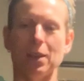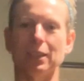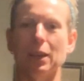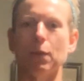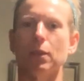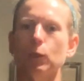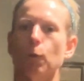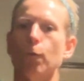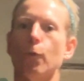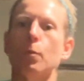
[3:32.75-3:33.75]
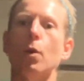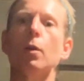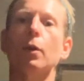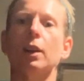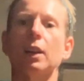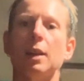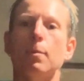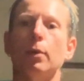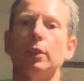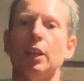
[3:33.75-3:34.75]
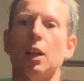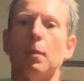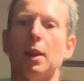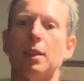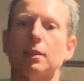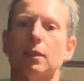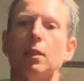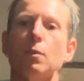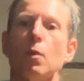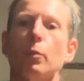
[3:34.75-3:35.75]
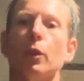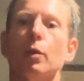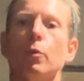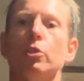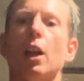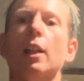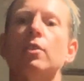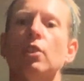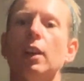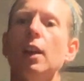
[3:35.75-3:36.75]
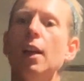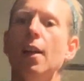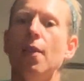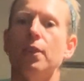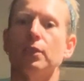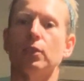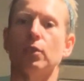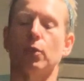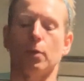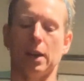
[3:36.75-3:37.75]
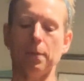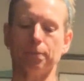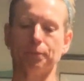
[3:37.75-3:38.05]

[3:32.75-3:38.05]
Stay with this for 4 more. We're going to keep building on, making this a little warmer, a little more challenging. This is 3.